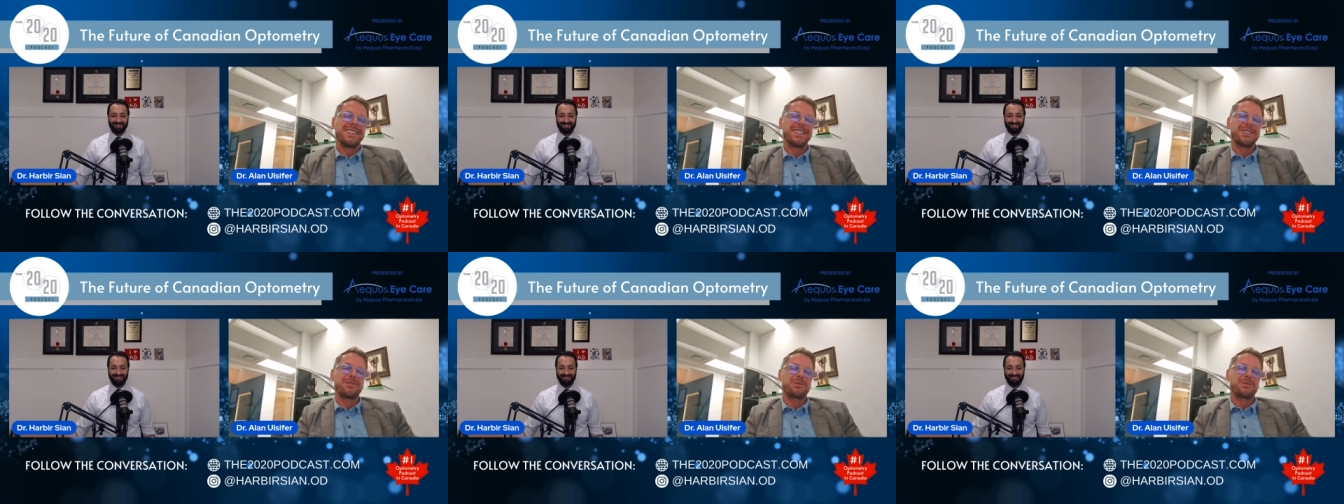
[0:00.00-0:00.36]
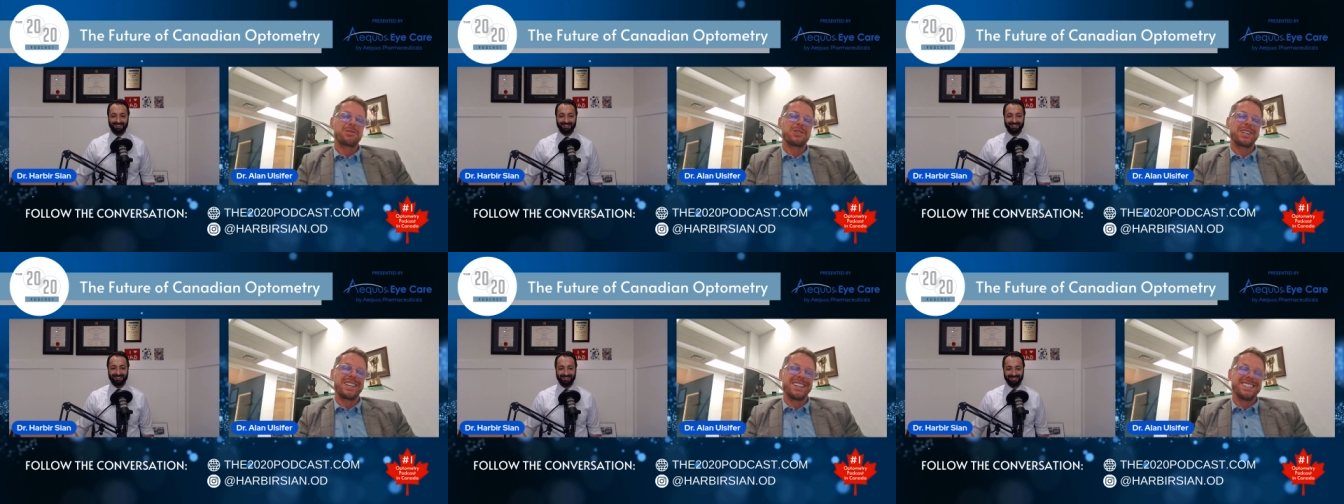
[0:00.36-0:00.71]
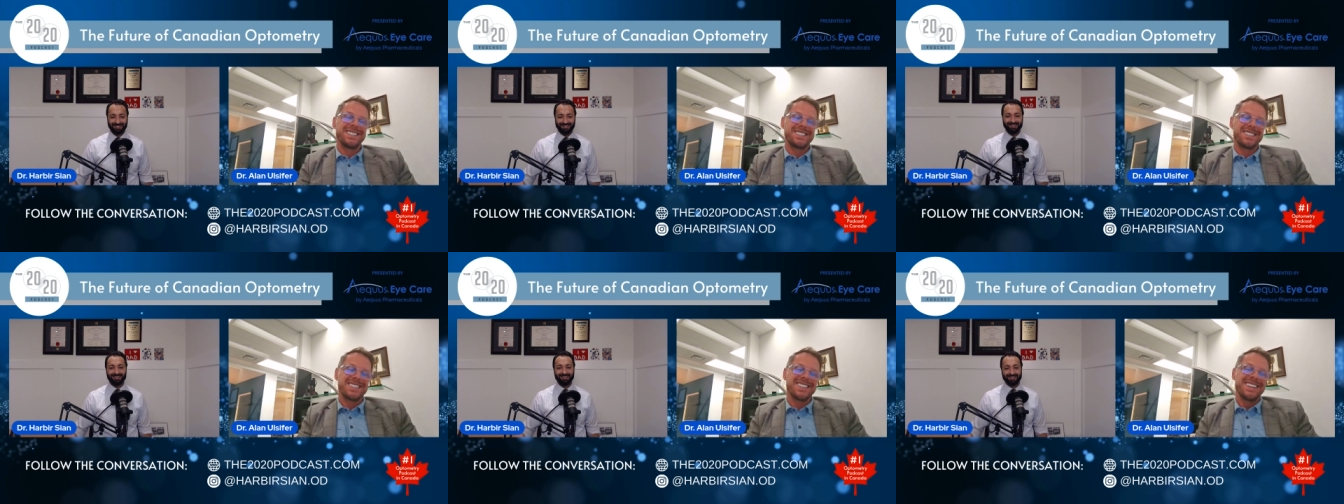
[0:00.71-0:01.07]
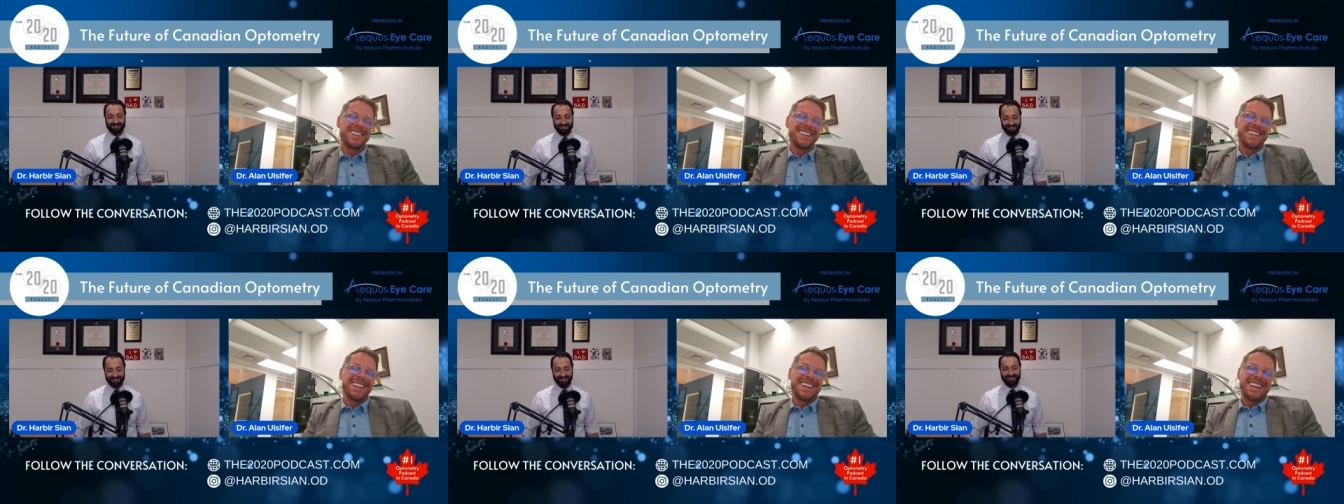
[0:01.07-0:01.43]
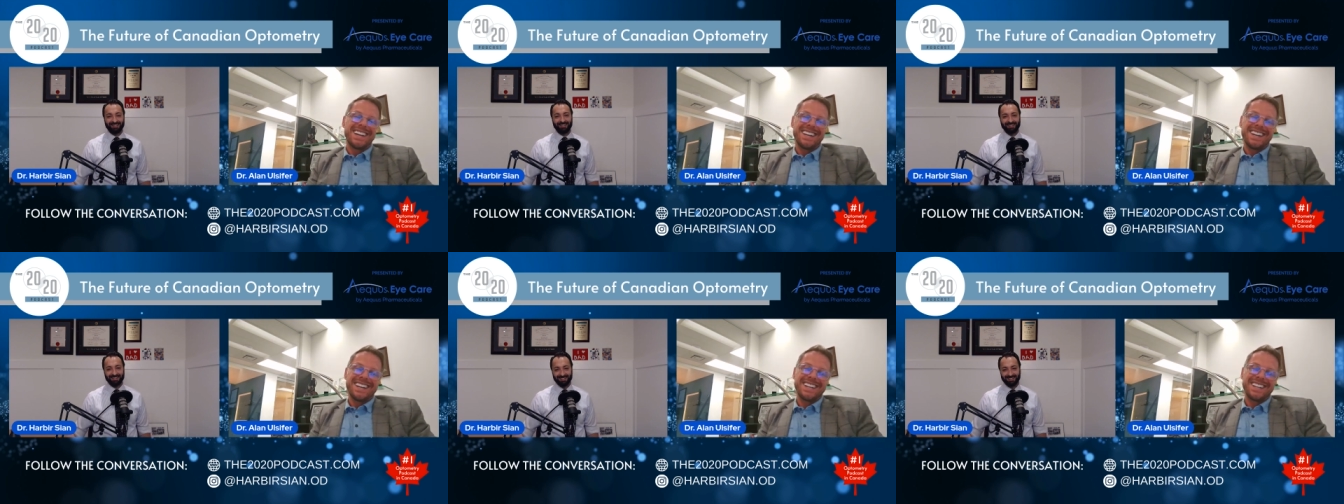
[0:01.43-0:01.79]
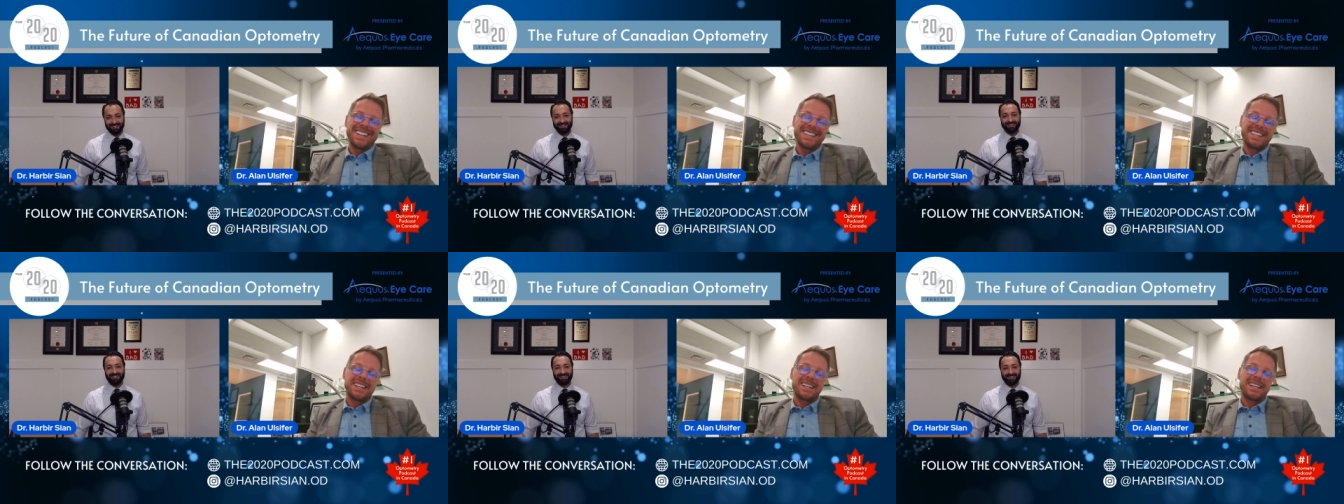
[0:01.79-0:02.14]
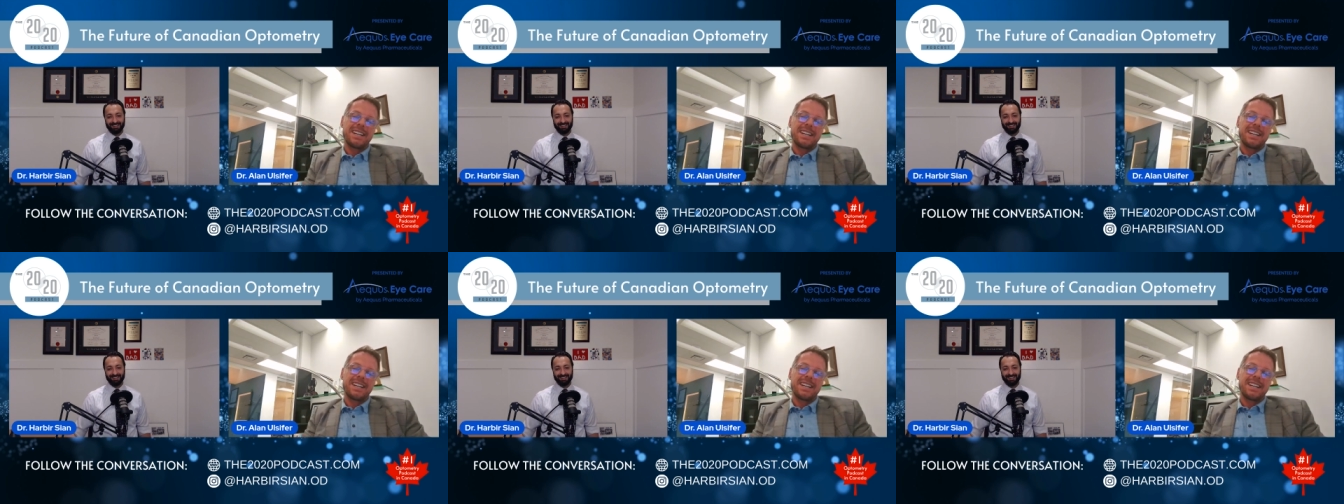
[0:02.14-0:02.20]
it usually is. And